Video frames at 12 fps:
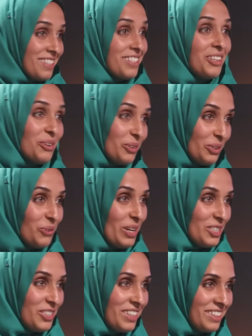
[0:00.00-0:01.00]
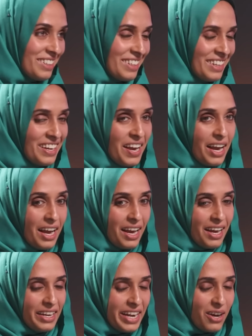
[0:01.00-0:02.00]
this is a loaded question. Hmm.
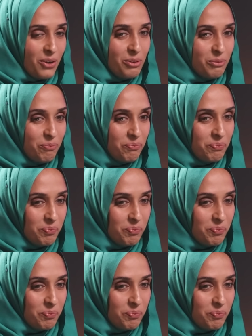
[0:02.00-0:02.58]
now,